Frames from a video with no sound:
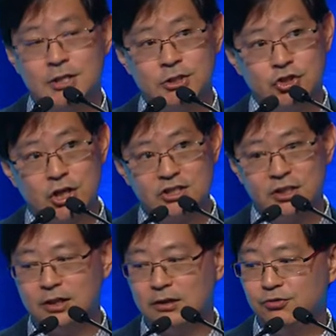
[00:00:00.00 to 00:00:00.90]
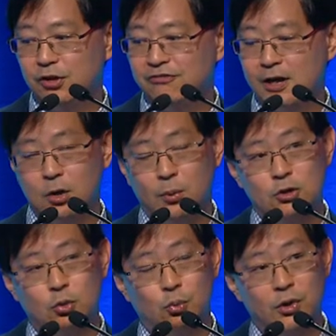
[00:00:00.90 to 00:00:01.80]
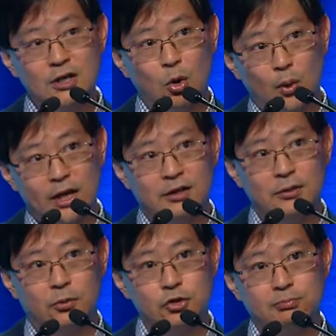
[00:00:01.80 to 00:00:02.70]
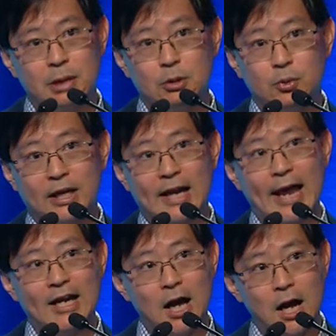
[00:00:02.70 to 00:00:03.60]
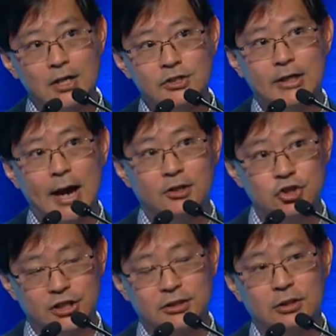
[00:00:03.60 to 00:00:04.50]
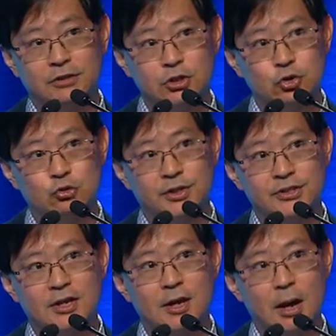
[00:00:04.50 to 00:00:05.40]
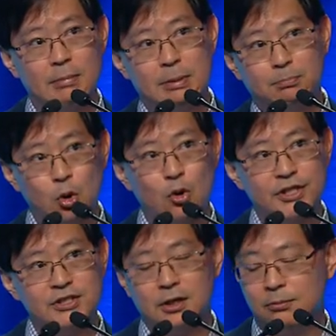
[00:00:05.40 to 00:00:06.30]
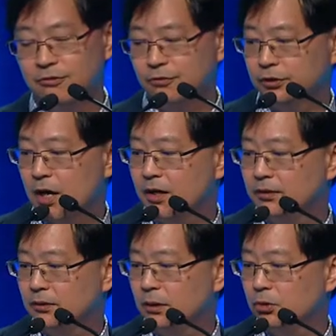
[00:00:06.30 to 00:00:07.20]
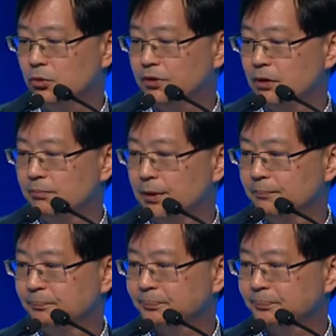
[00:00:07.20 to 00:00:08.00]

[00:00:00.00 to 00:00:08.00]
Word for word: suggesting that if you find a way to reawaken those, maybe we can enhance the antigenicity of these tumors and maybe poise them for targeted immunotherapy.